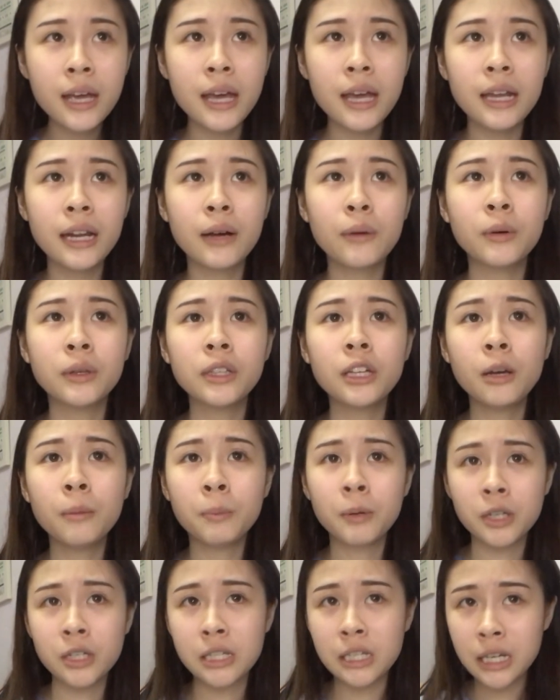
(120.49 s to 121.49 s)
and I wanted to
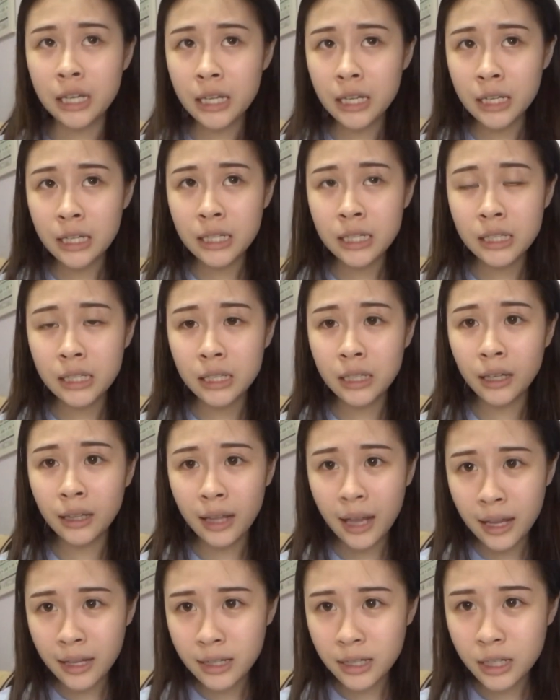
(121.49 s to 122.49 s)
purchase the
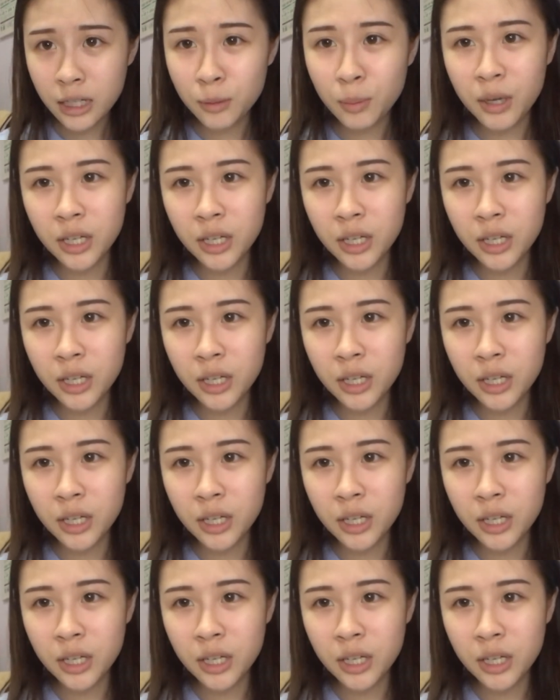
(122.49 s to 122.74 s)
lenses,